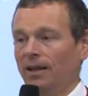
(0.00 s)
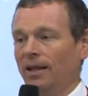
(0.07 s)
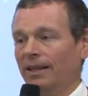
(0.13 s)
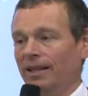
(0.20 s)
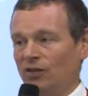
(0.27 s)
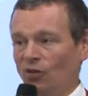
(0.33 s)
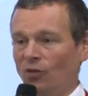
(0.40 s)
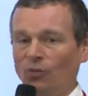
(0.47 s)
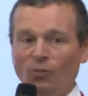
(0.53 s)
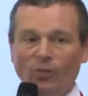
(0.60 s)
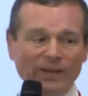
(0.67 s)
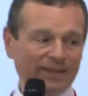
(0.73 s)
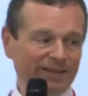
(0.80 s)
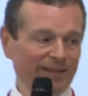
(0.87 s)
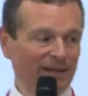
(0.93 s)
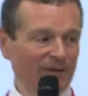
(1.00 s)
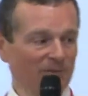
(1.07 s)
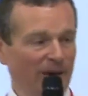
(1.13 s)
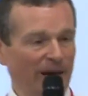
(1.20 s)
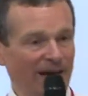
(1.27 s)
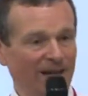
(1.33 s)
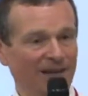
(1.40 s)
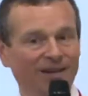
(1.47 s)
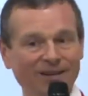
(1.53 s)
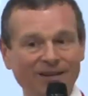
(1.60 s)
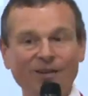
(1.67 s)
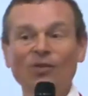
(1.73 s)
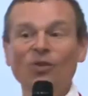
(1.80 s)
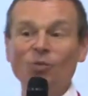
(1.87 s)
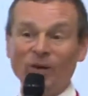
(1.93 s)
and there's often one step back
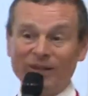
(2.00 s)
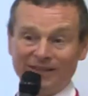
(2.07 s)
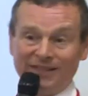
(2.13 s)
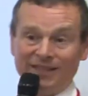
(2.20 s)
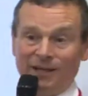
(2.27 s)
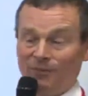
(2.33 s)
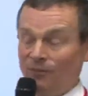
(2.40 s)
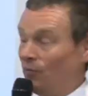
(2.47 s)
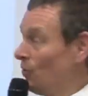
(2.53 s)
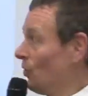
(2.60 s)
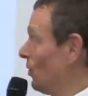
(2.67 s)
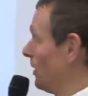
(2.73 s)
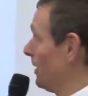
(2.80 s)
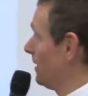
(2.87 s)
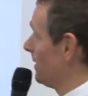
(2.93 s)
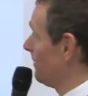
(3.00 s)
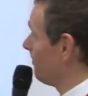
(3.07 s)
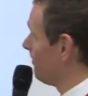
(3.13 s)
and one step forward.